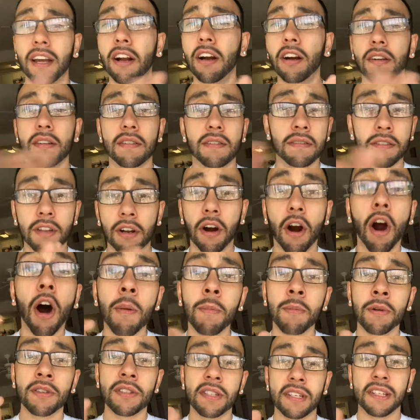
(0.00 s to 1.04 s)
they're they're
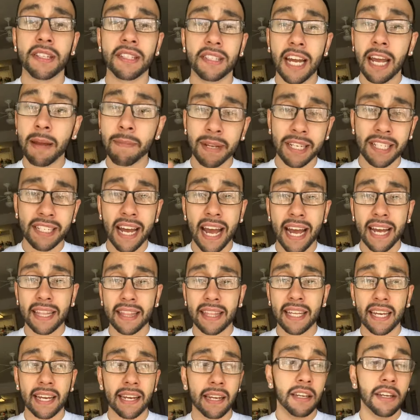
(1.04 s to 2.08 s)
almost the same
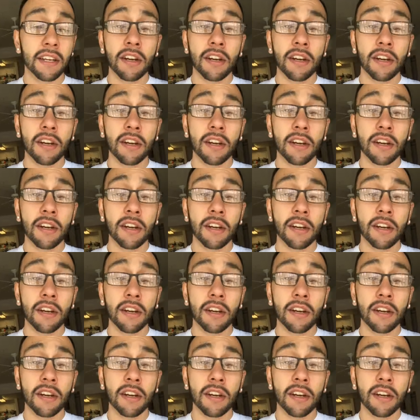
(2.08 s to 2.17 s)
exact thing.